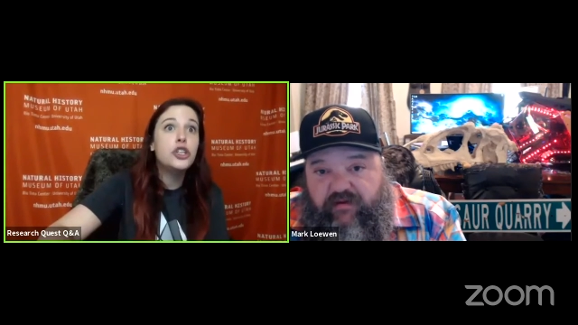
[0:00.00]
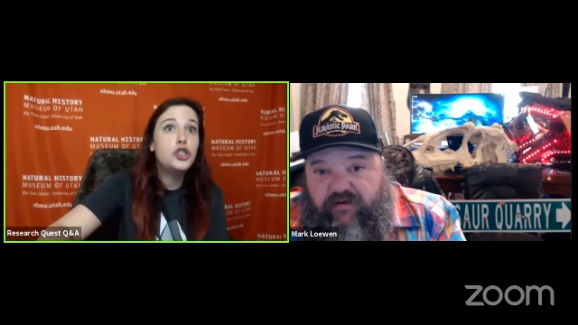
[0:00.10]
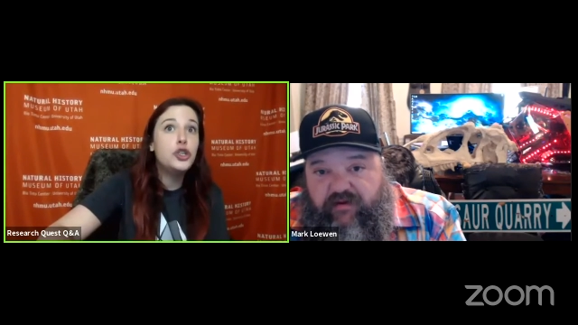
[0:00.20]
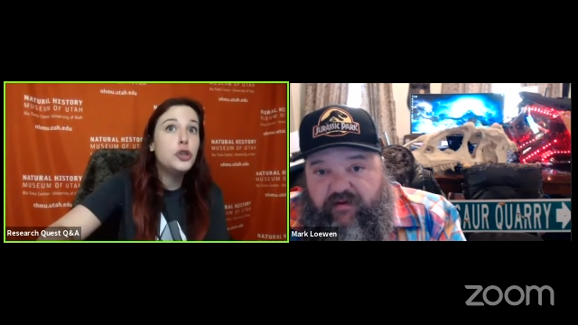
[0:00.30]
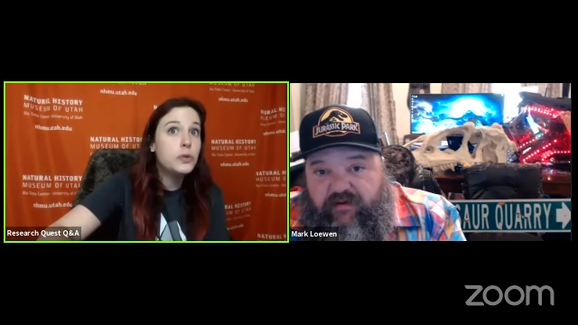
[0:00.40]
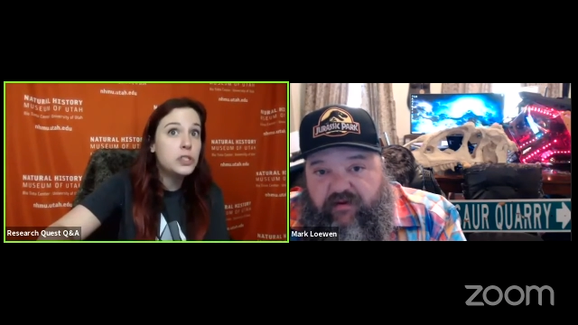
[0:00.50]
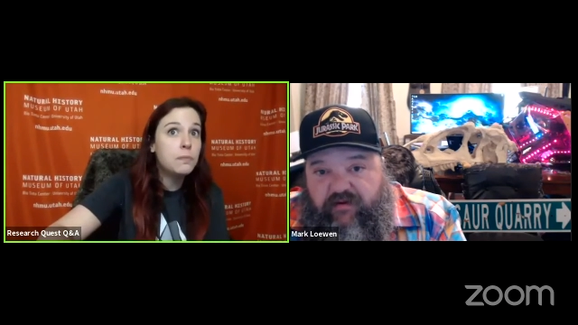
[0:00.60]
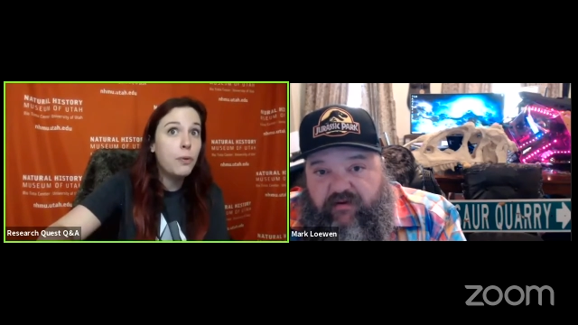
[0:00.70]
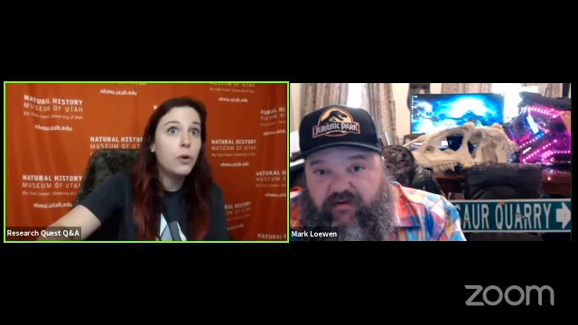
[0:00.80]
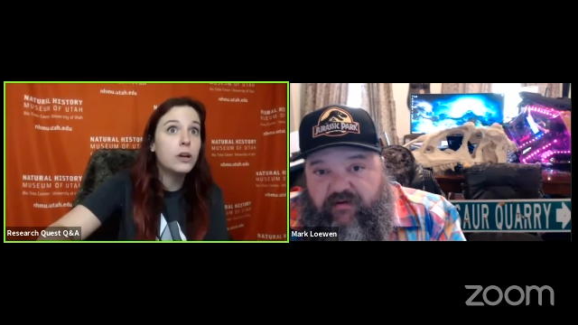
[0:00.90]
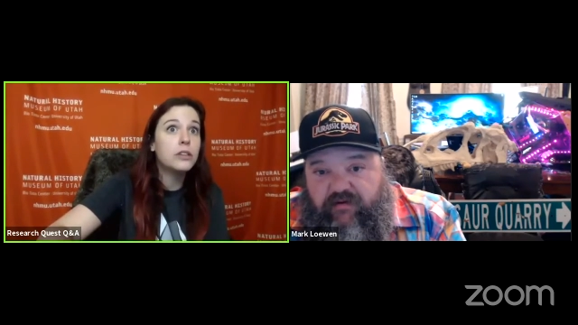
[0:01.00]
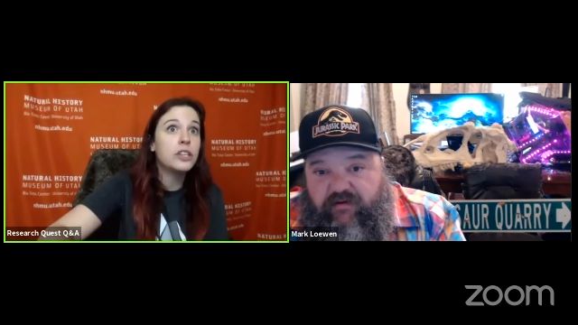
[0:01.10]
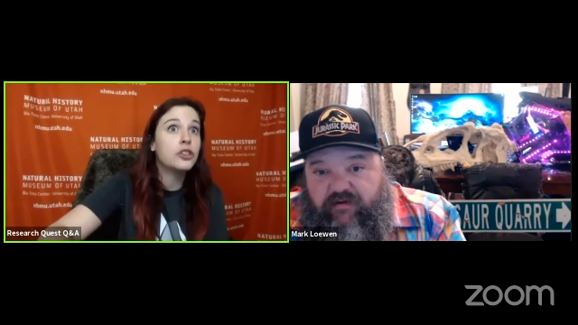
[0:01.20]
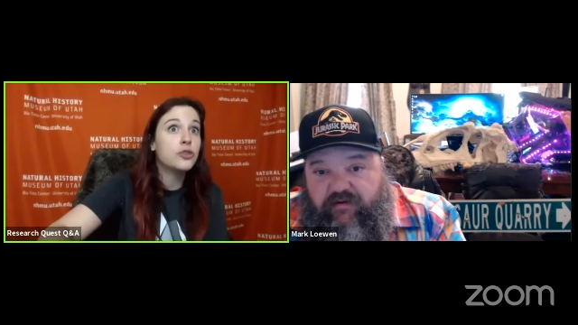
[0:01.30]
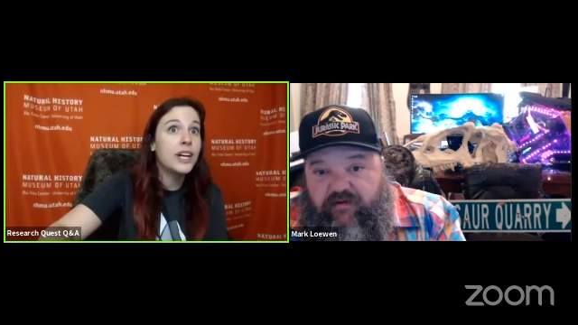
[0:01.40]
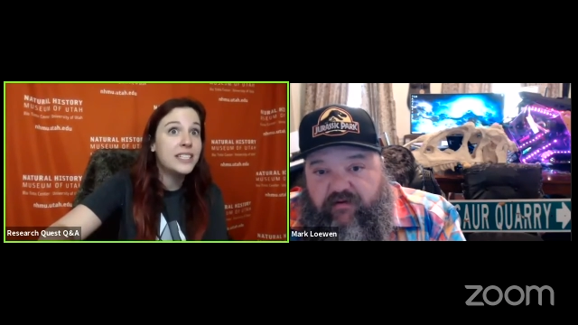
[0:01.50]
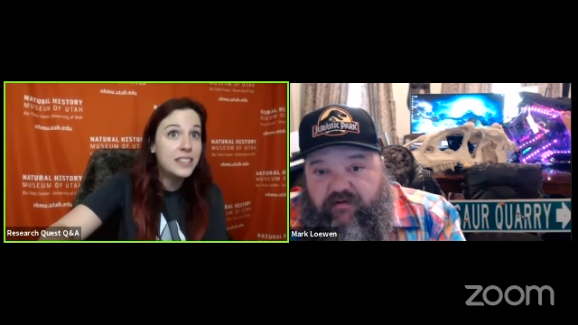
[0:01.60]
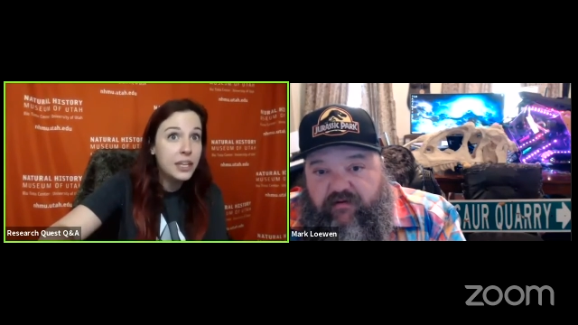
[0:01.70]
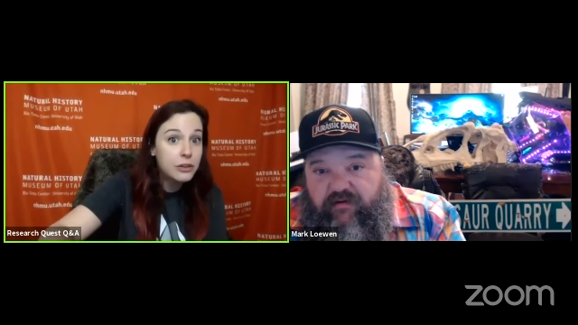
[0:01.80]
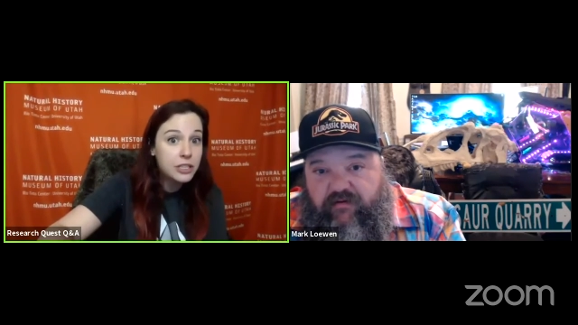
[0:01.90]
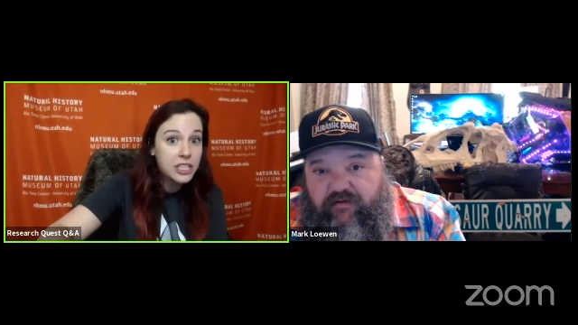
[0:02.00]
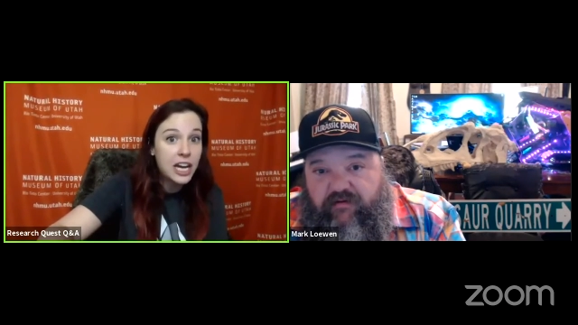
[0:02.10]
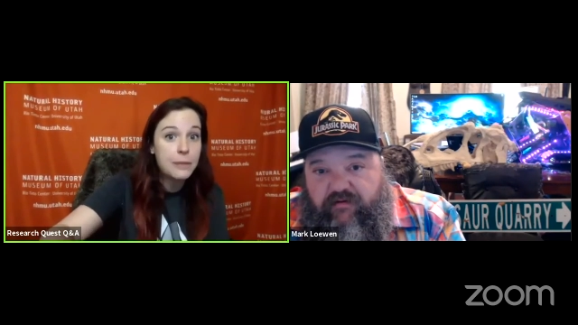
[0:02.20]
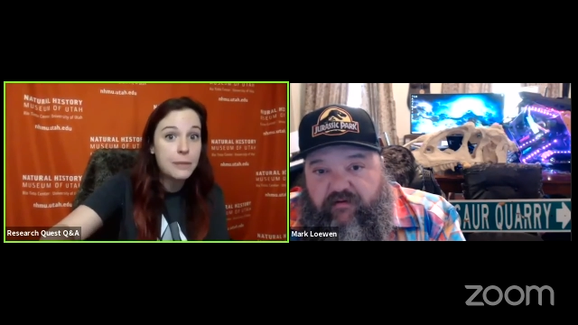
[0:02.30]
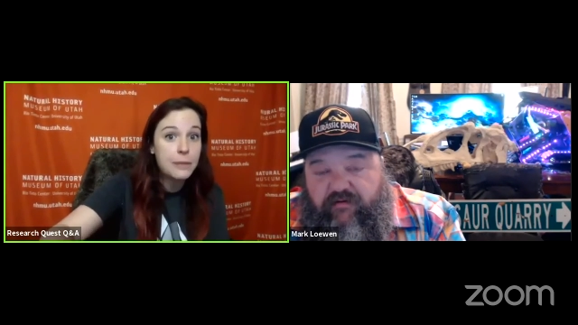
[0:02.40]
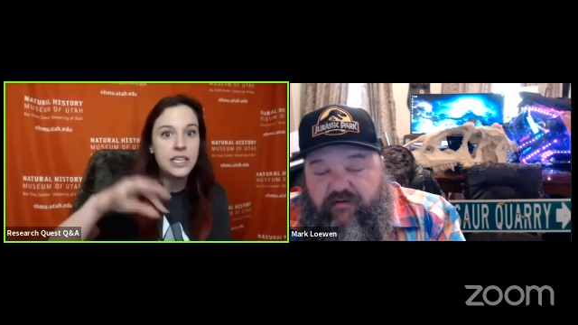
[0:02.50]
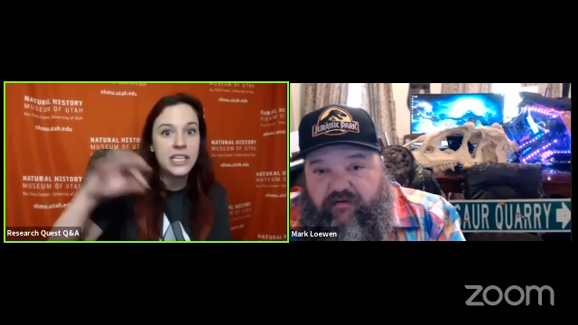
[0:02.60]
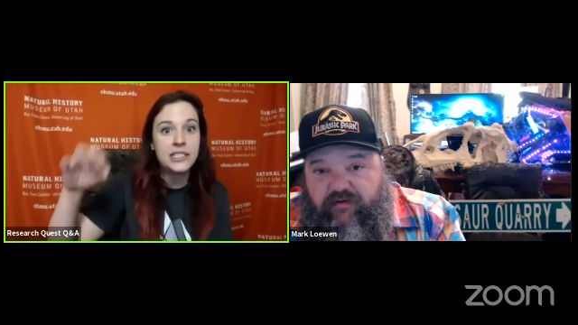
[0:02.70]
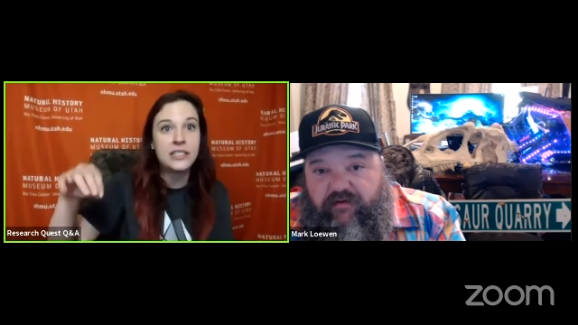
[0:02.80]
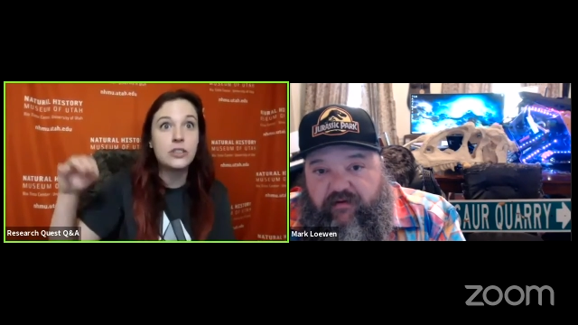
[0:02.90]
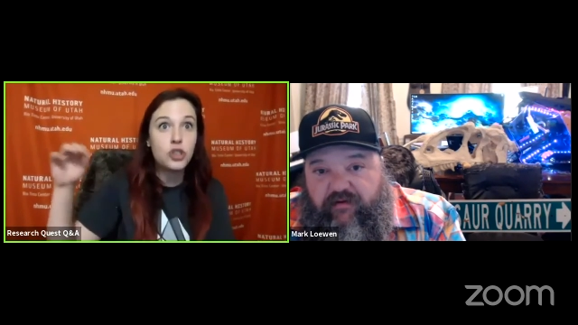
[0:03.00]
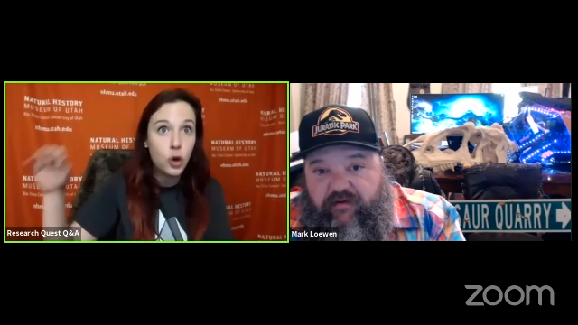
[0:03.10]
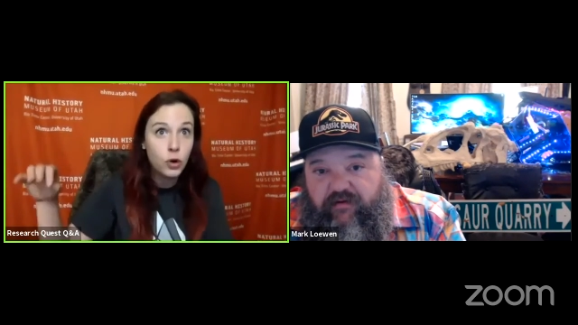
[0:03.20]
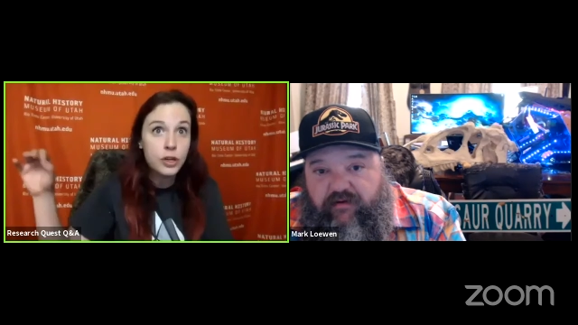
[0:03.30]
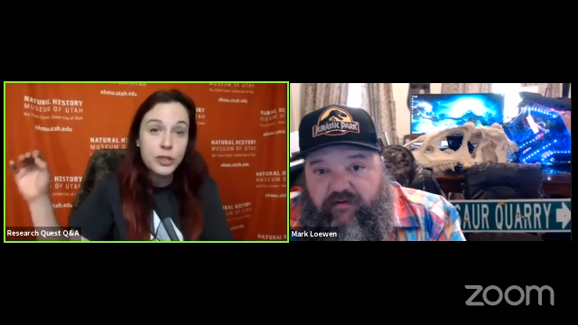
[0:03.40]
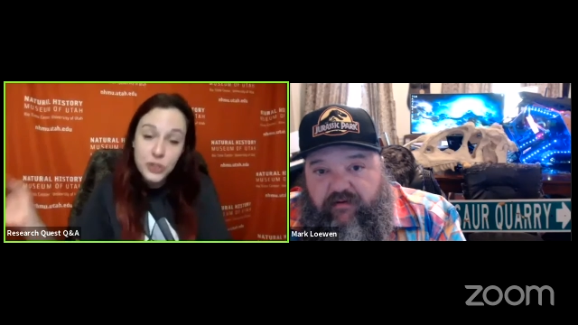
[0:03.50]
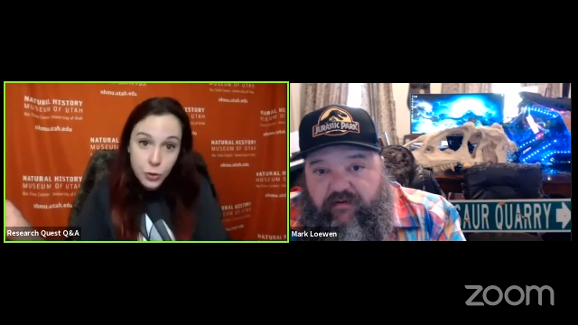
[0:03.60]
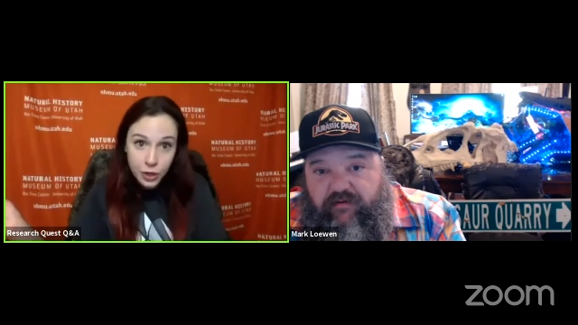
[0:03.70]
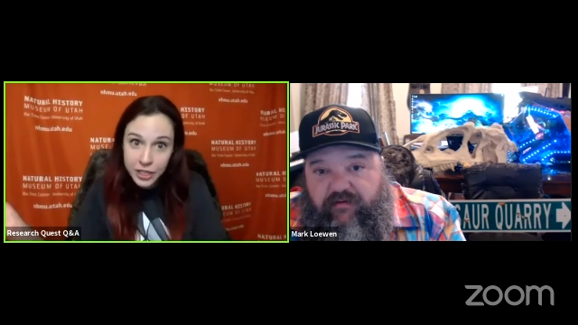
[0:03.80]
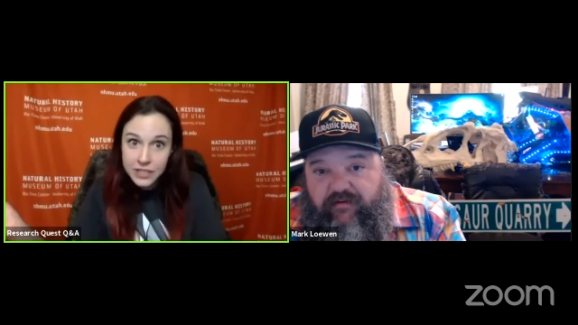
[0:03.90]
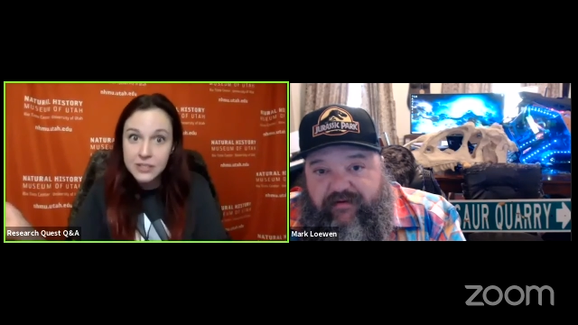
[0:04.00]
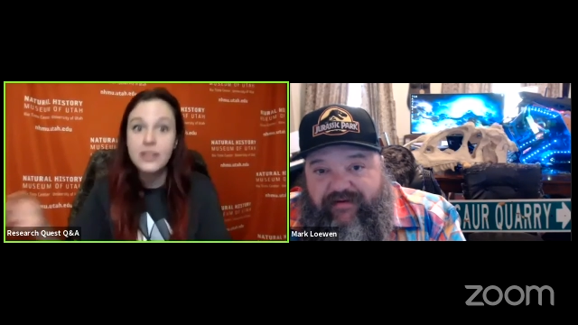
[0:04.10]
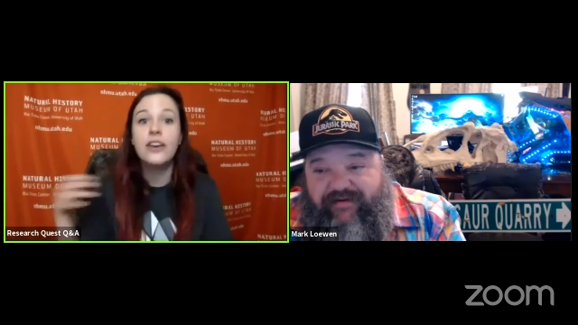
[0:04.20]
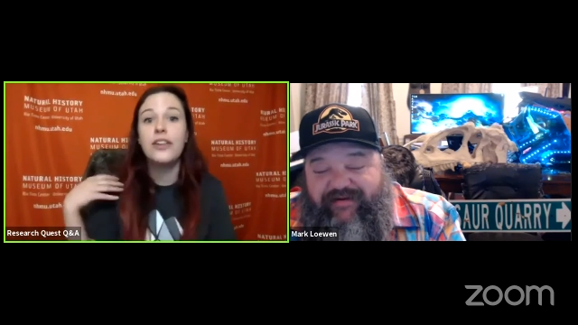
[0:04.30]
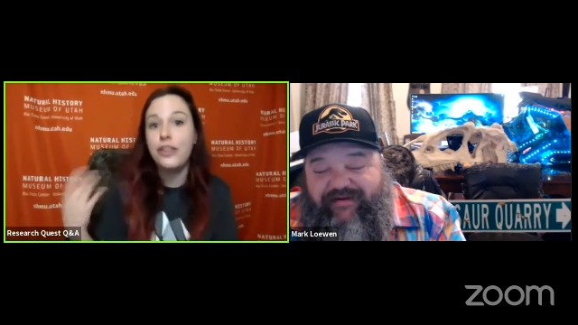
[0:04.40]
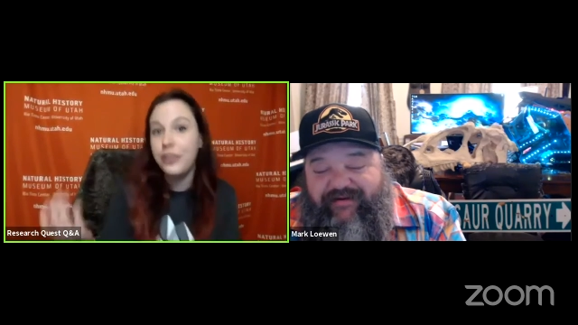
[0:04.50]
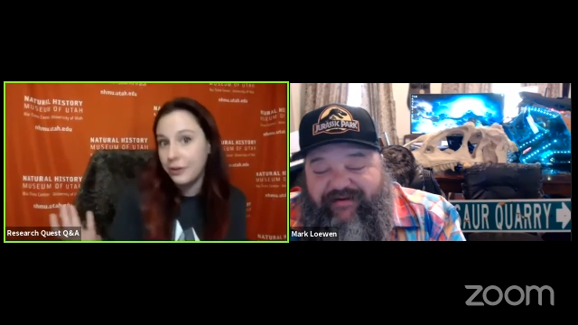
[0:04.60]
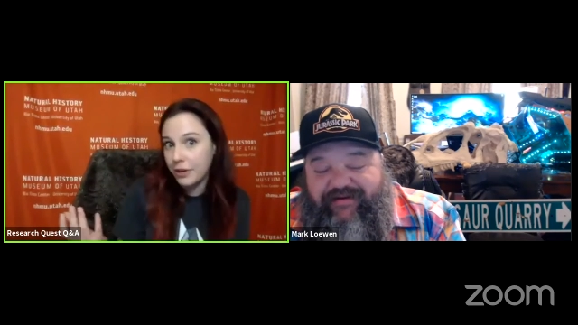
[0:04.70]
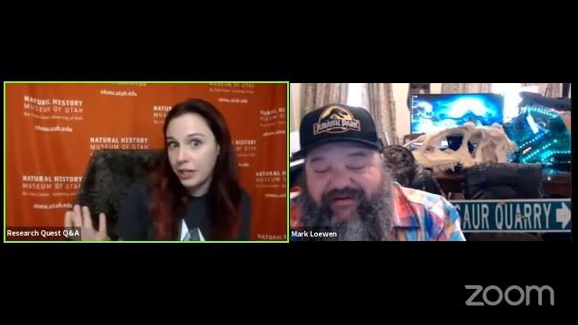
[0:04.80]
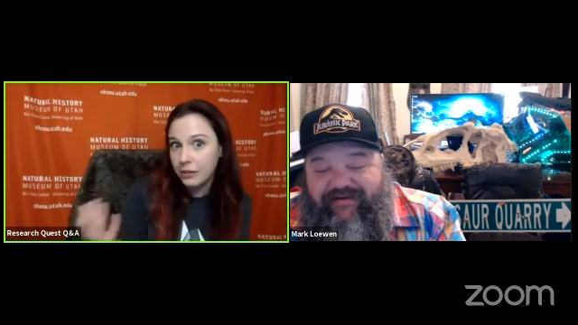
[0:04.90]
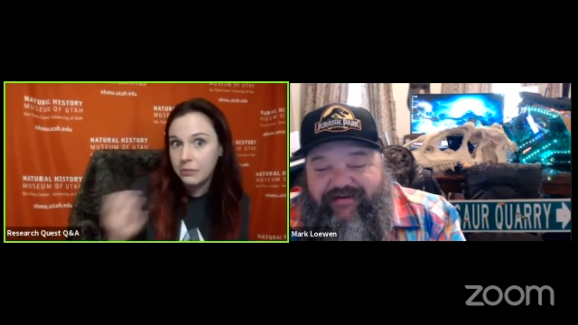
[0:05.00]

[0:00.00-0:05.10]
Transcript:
Speaker 1: do you support the Triceratops is Torosaurus theory?